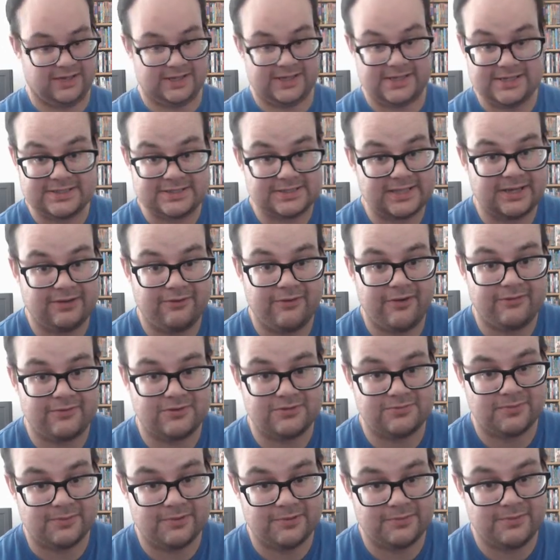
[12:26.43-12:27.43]
I guess they grabbed
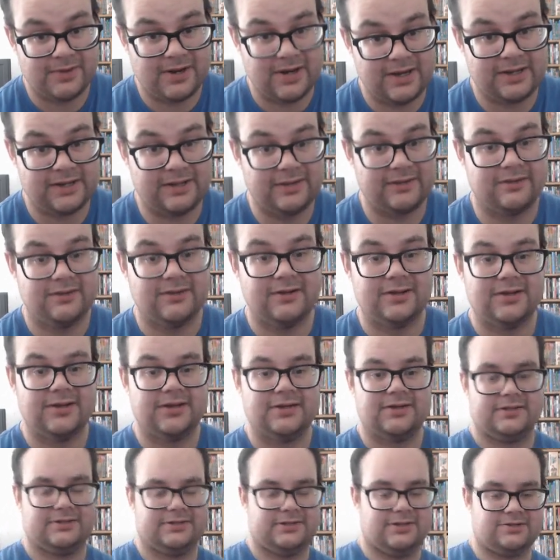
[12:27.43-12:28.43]
his burning body.
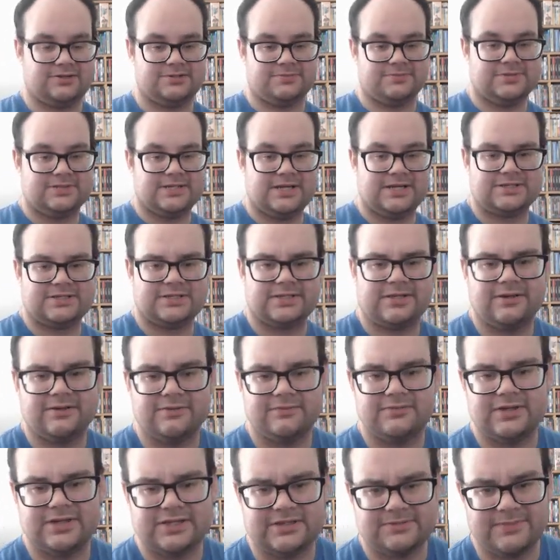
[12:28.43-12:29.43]
Doctors have been testing
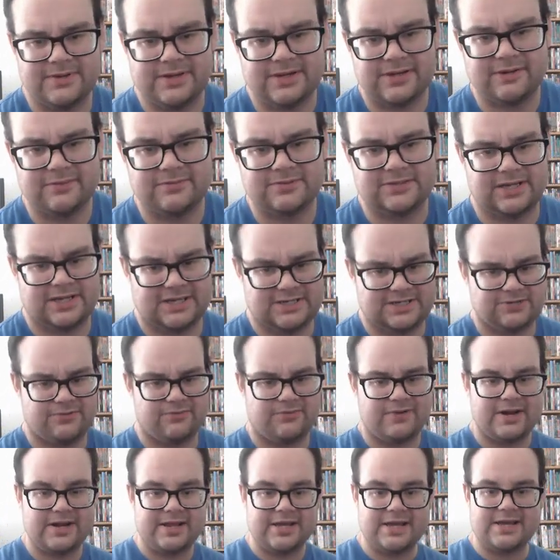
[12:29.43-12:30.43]
him. His name comes out. Is he
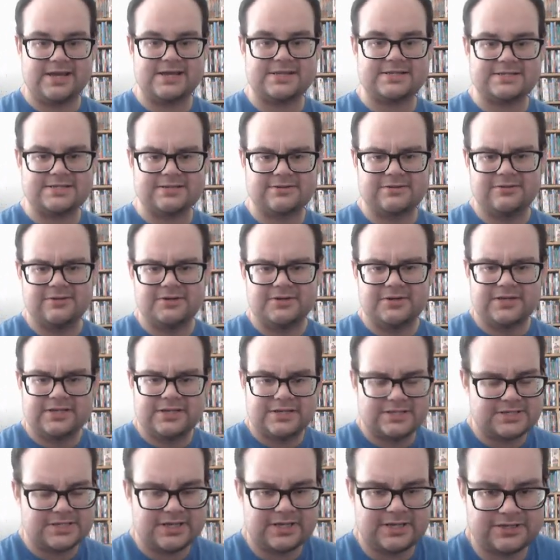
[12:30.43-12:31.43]
ready yet?
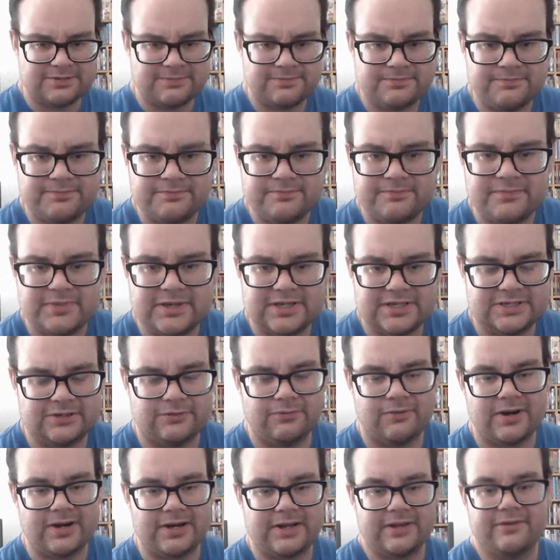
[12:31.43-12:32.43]
Is he
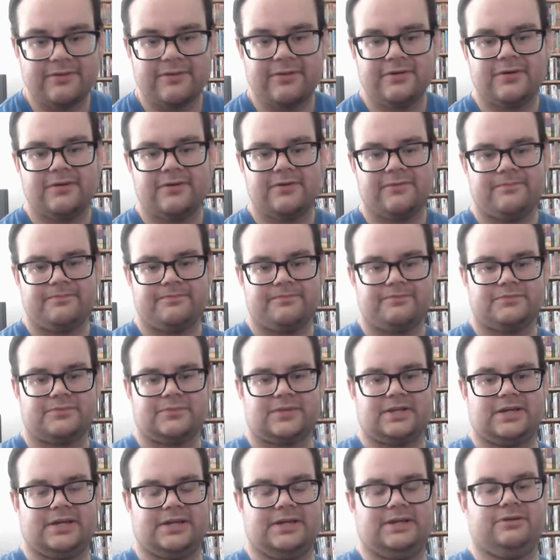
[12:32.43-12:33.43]
ready?
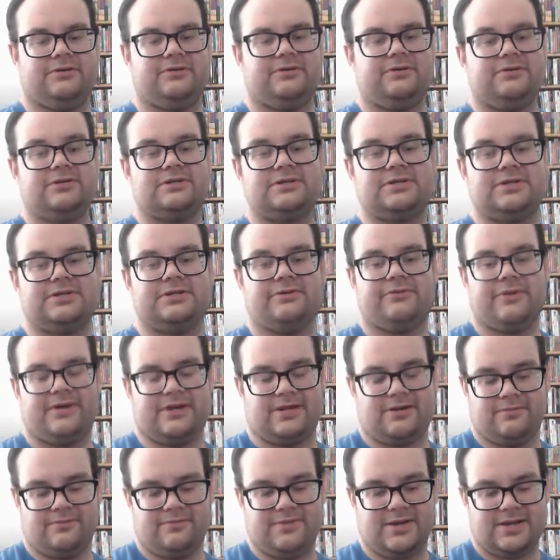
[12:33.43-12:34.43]
And, you know, you just see
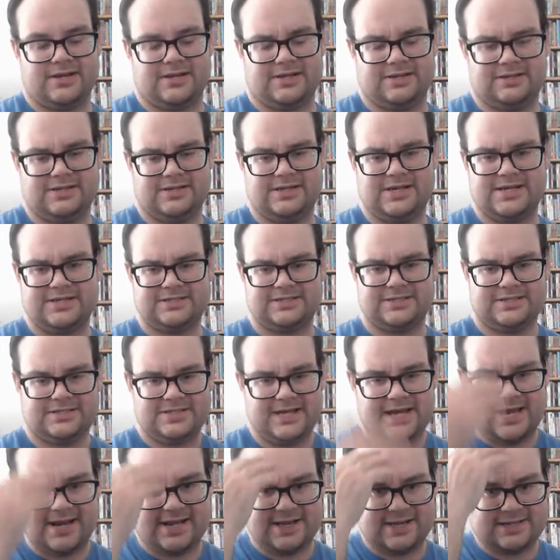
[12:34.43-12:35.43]
Durant come back, and he has these
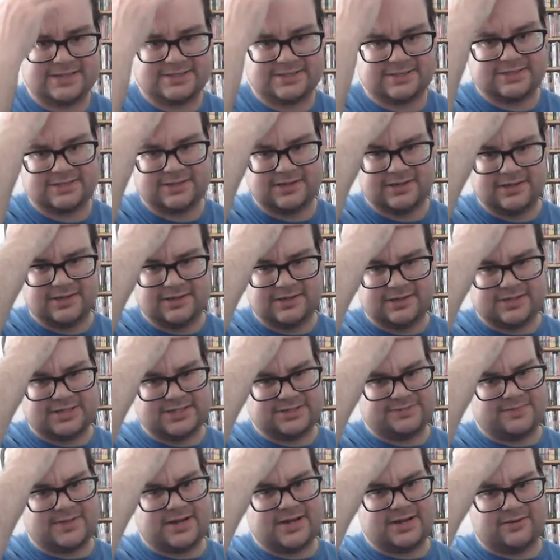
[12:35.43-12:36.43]
headaches,
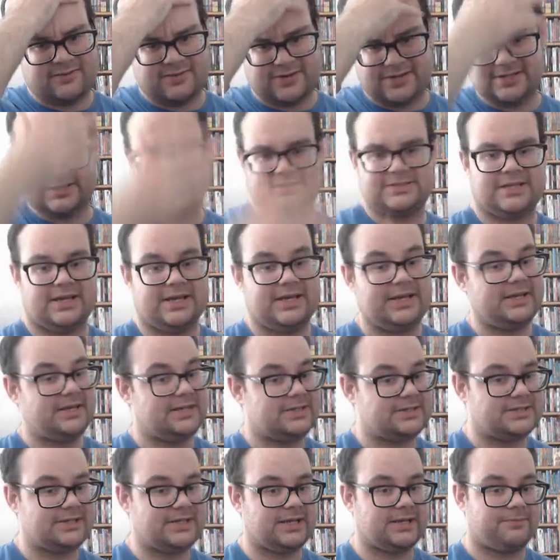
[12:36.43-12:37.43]
these migraines that he
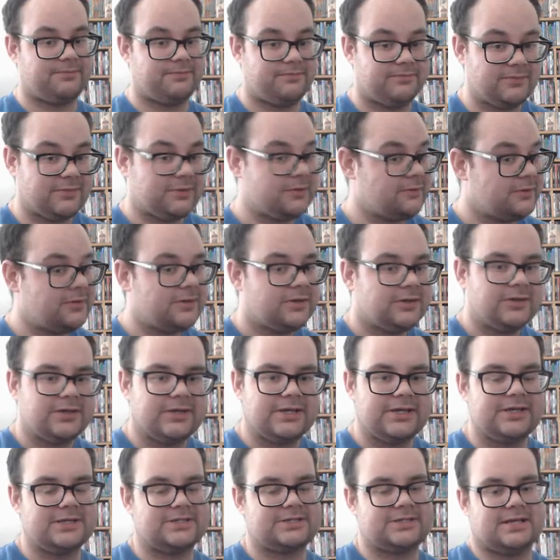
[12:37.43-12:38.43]
needs to take.
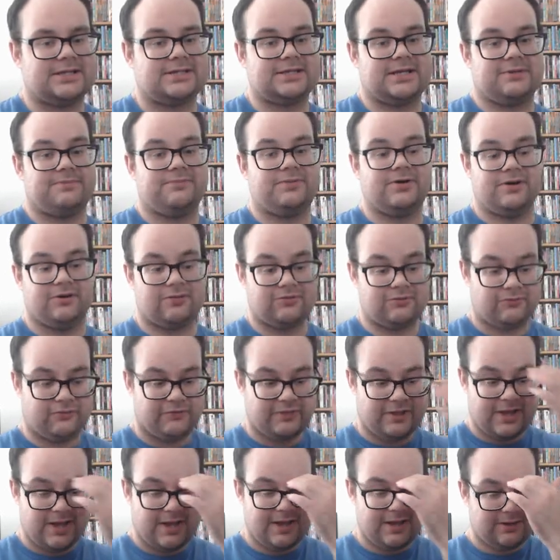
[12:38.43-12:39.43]
He's got to take pills
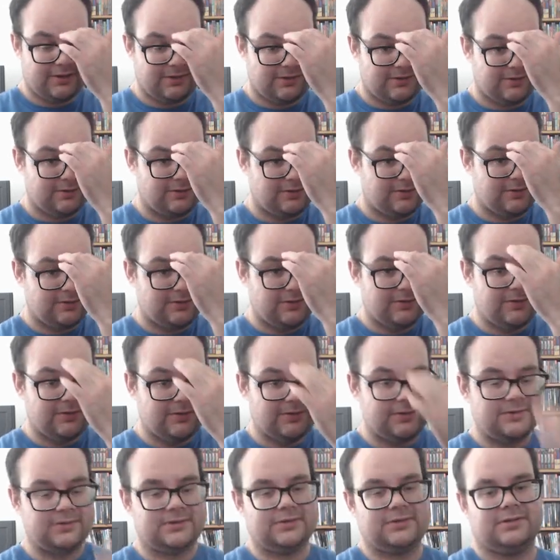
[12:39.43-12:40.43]
for that.
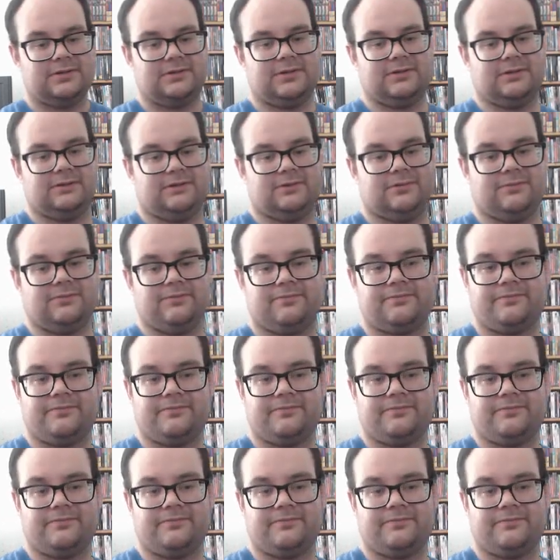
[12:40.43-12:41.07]
You know.